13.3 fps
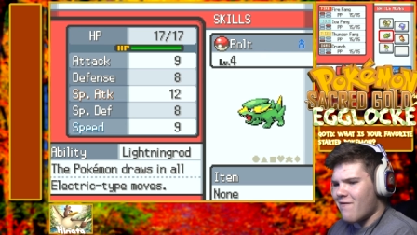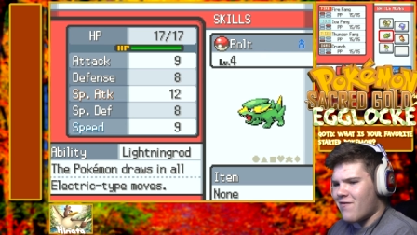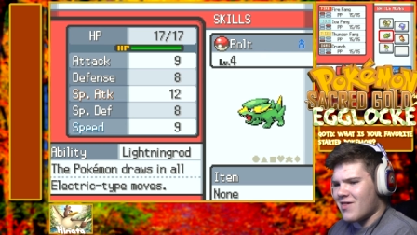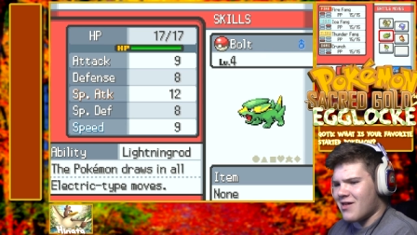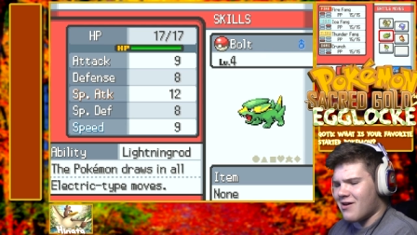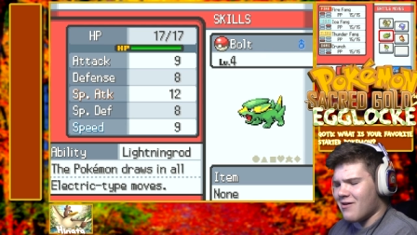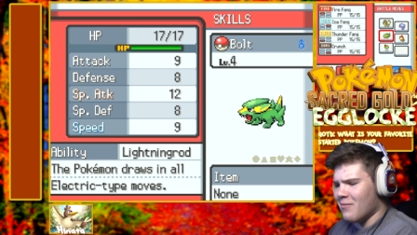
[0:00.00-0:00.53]

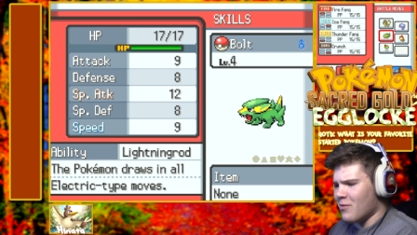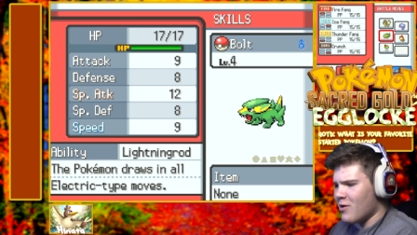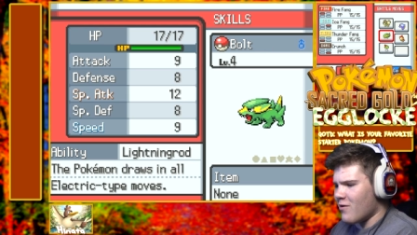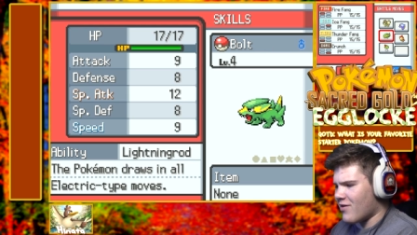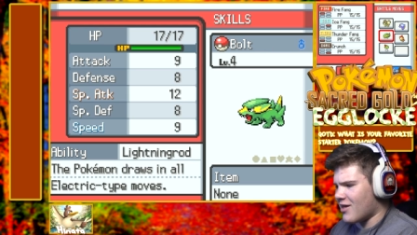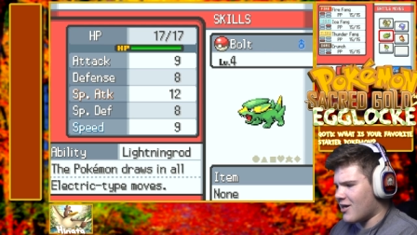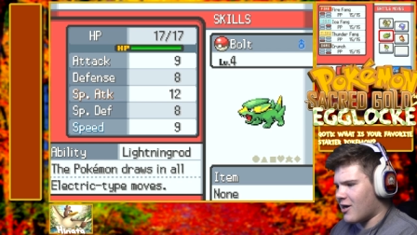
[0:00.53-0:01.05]
physical
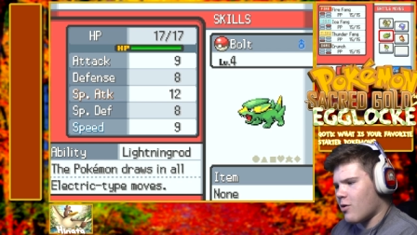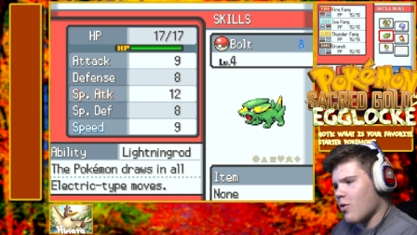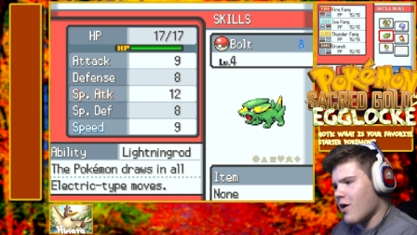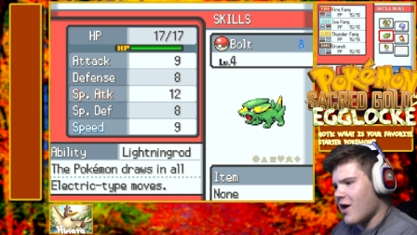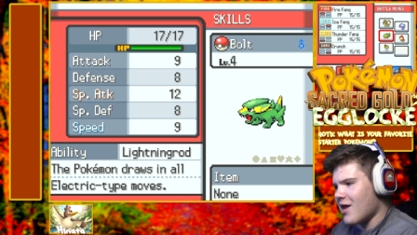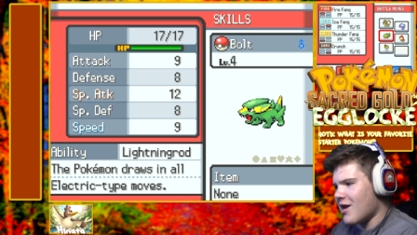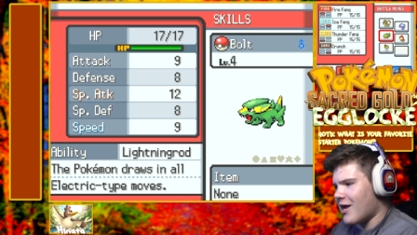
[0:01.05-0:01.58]
moves and a
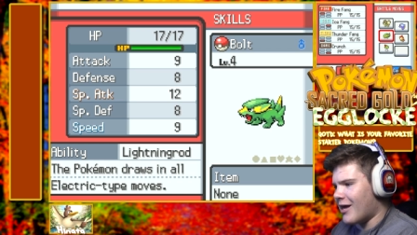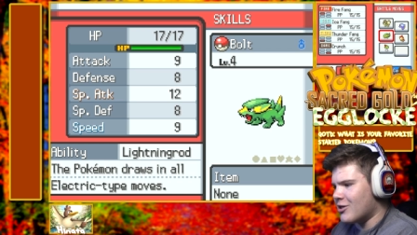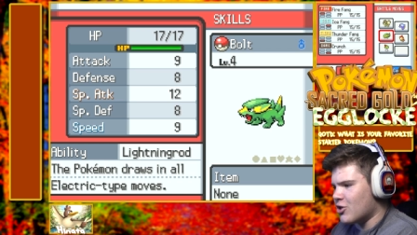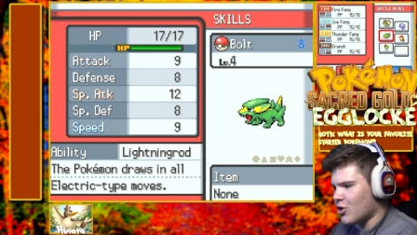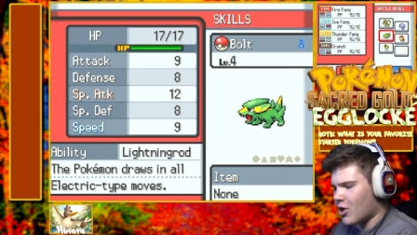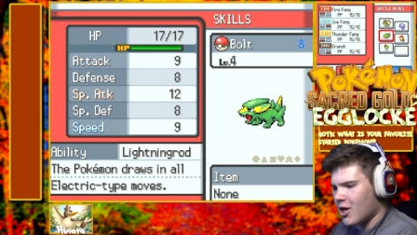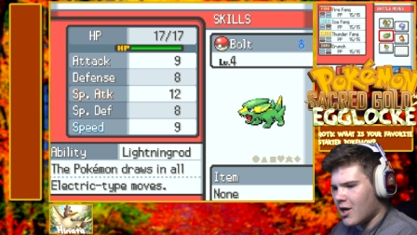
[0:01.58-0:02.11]
quiet
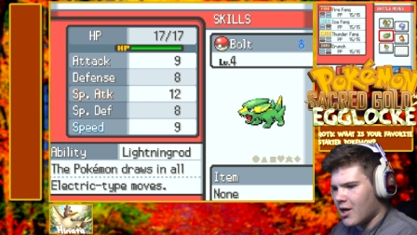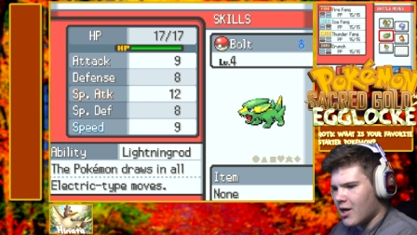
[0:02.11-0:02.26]
nature.